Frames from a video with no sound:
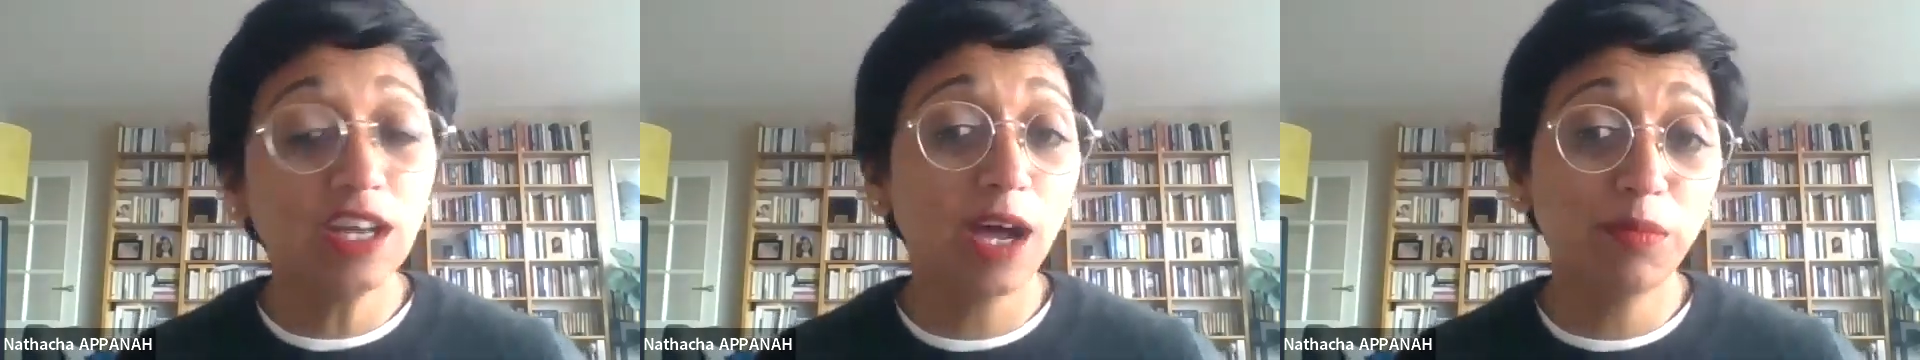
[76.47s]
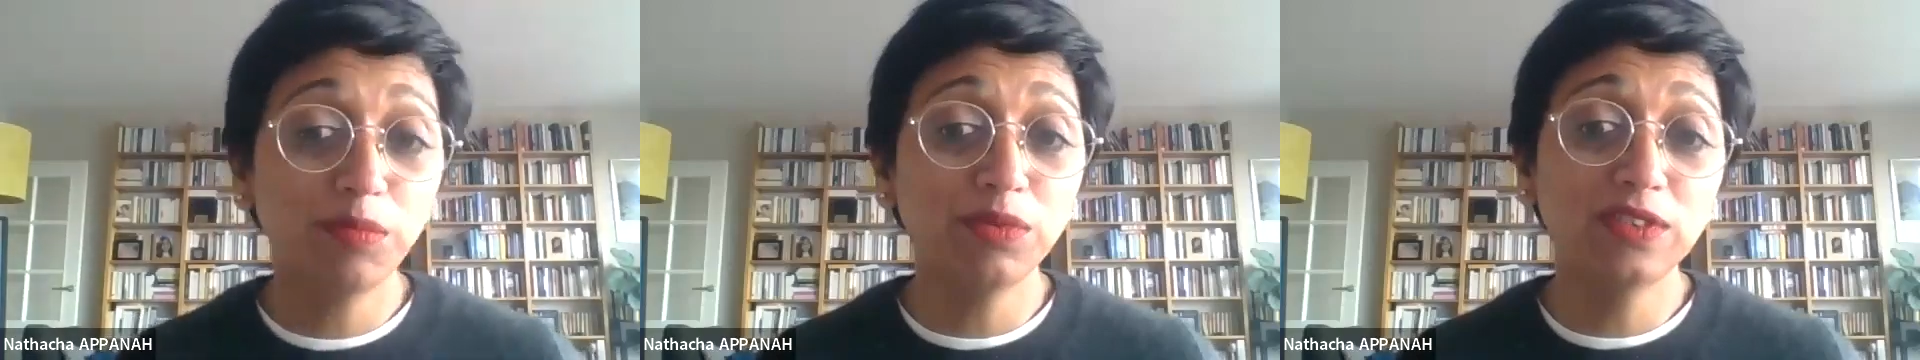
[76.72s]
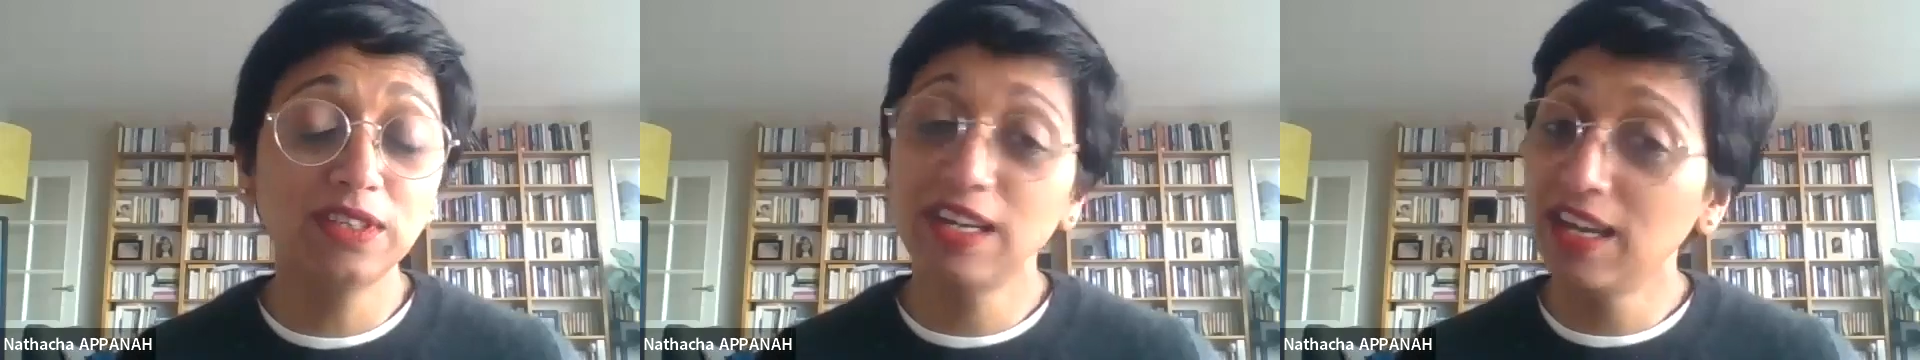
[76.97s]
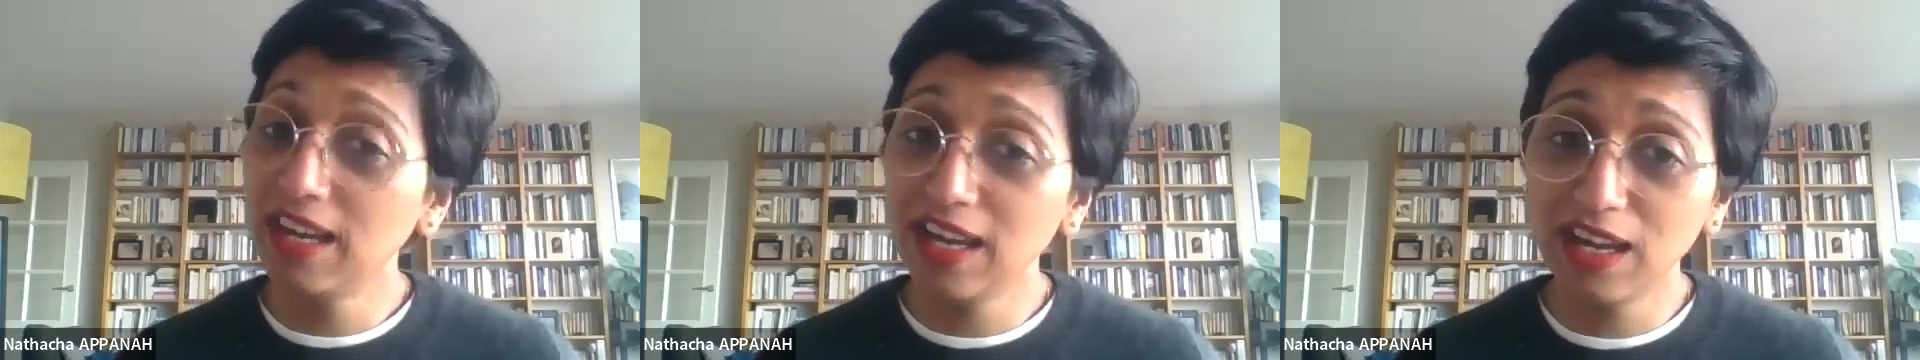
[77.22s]
happen
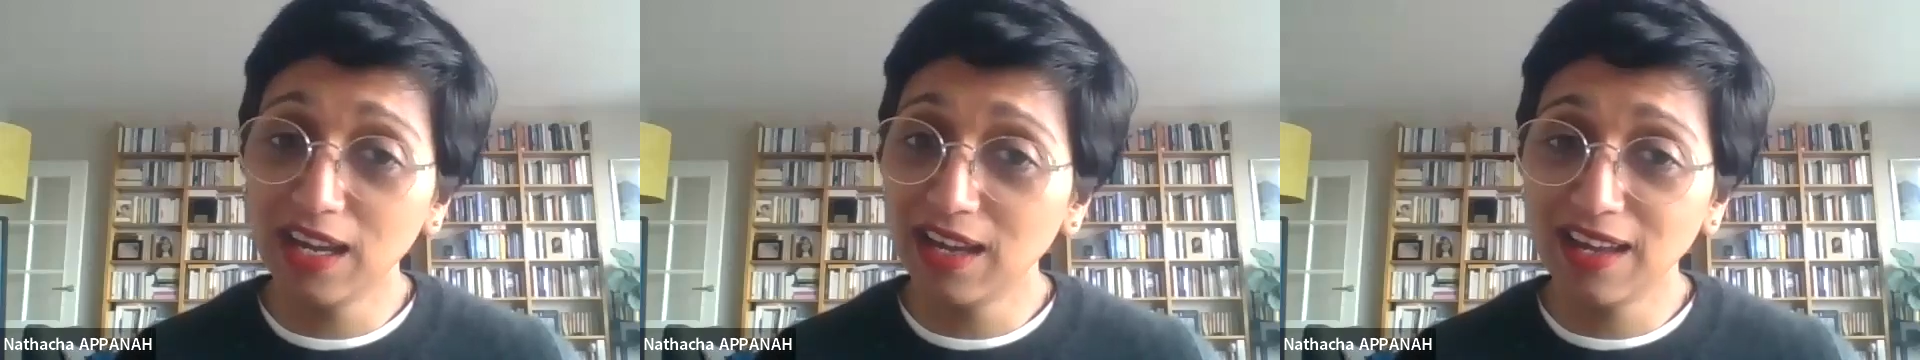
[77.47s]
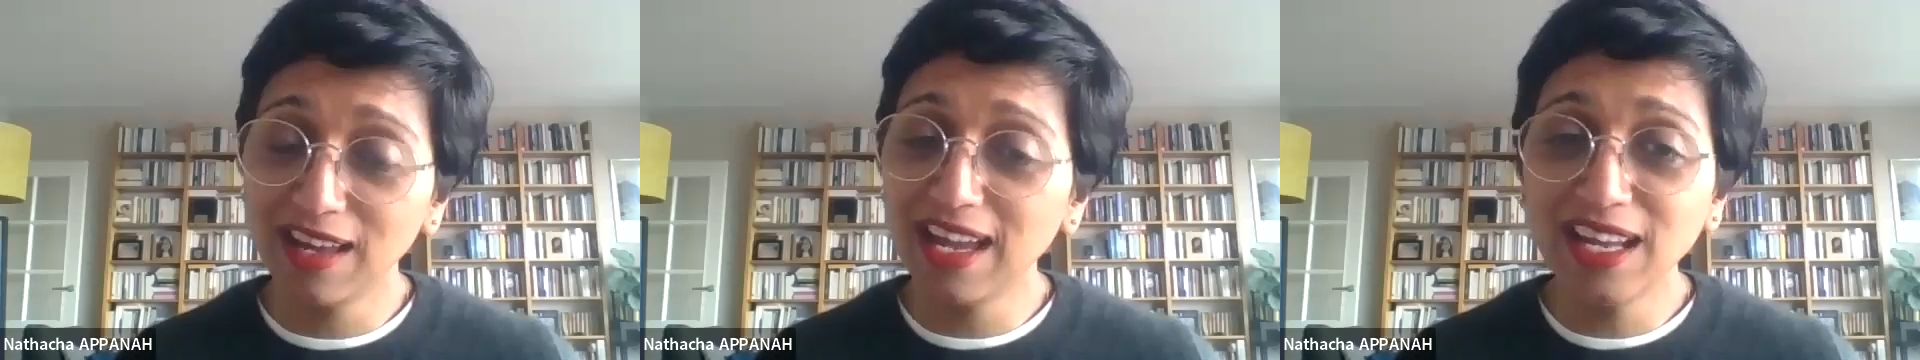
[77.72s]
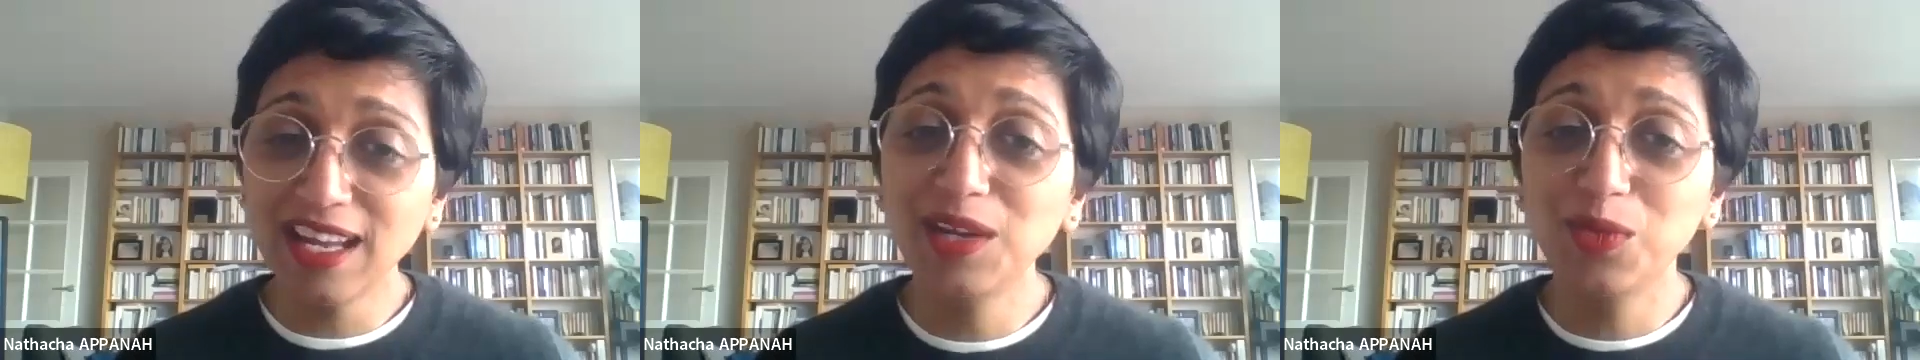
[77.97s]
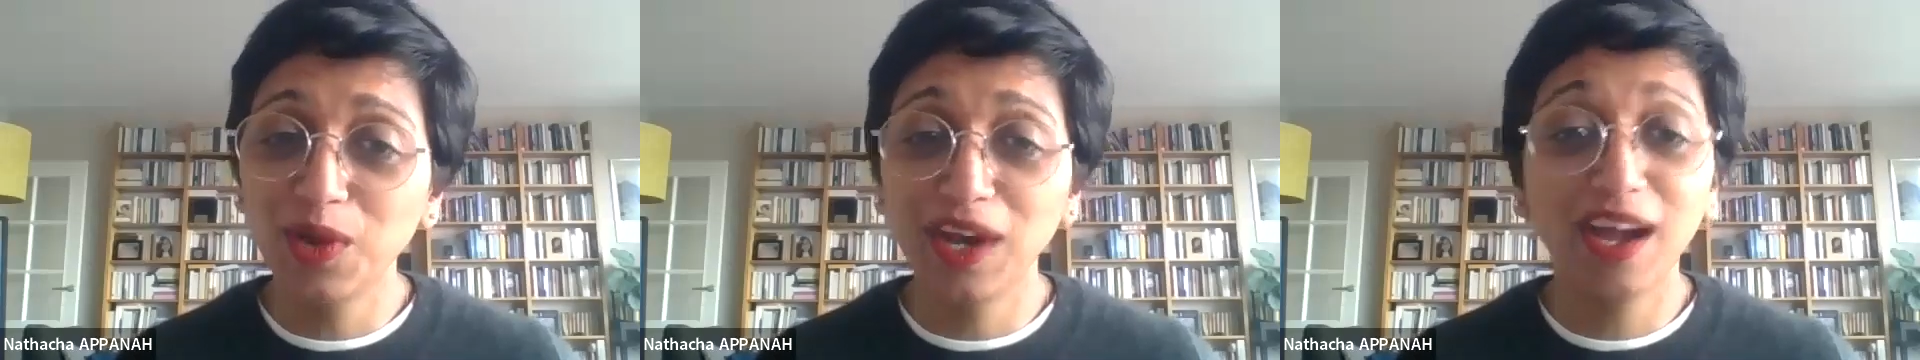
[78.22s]

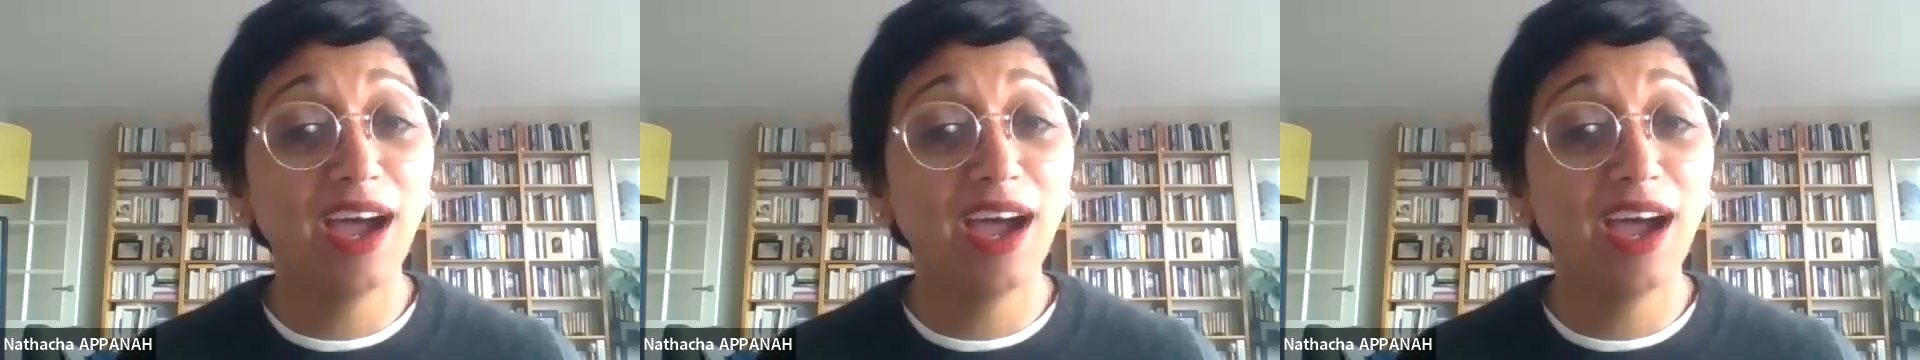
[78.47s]
anywhere.